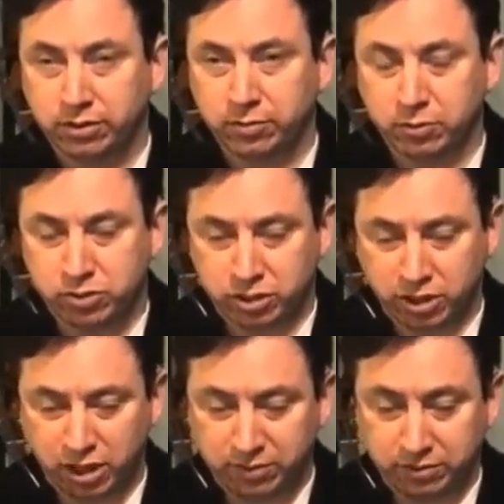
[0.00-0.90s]
The most
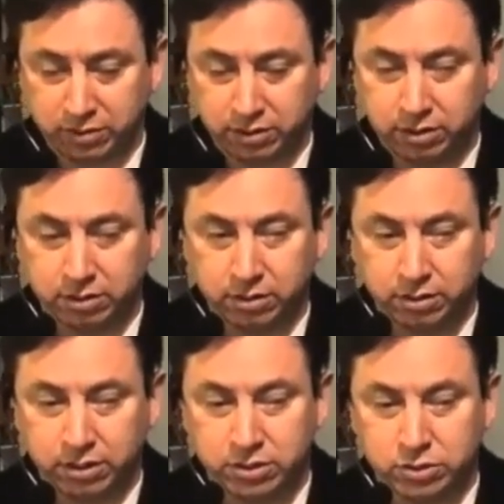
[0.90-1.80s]
common
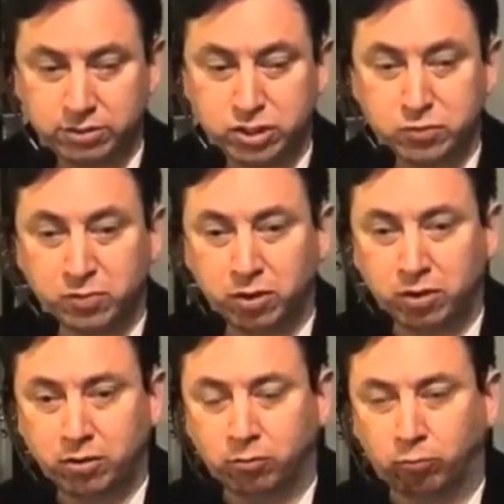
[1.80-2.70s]
is a small,